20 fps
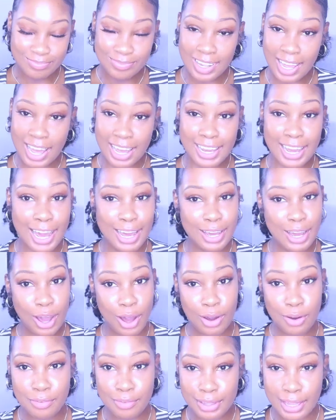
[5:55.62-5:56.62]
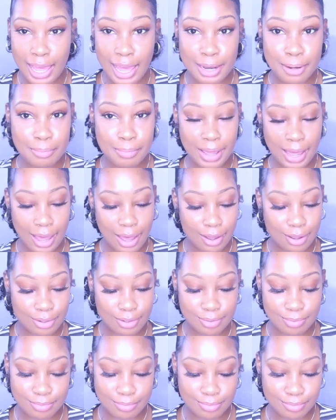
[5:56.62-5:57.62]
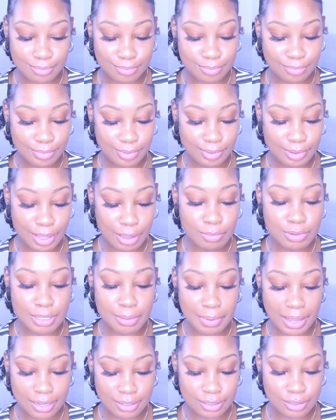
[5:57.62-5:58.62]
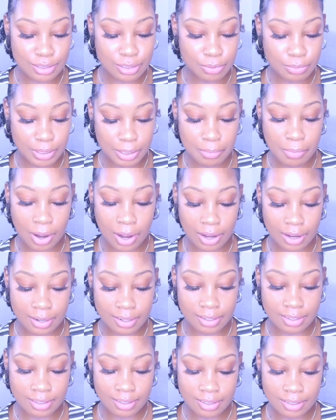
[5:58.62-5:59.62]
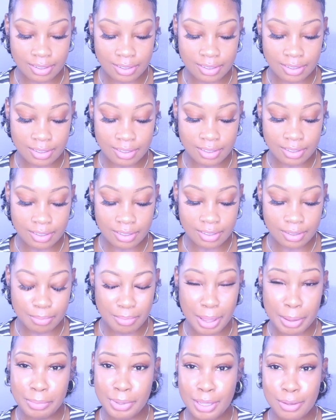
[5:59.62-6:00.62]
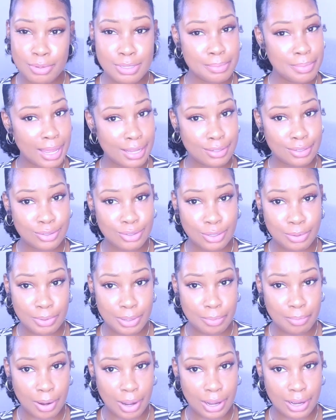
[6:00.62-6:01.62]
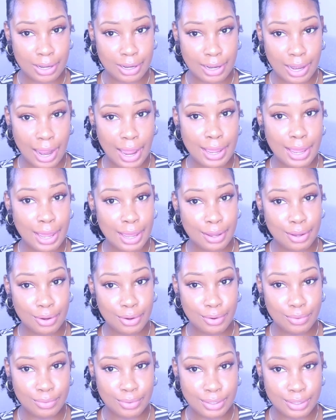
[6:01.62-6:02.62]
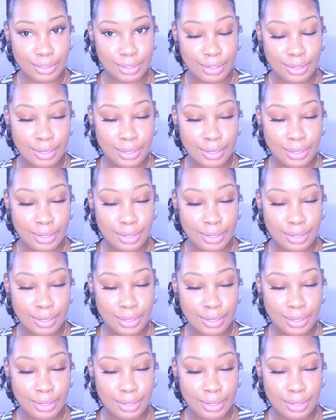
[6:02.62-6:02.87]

I got COVID at it was about the 2 week mark. Maybe it was about the 3 week mark. I got COVID.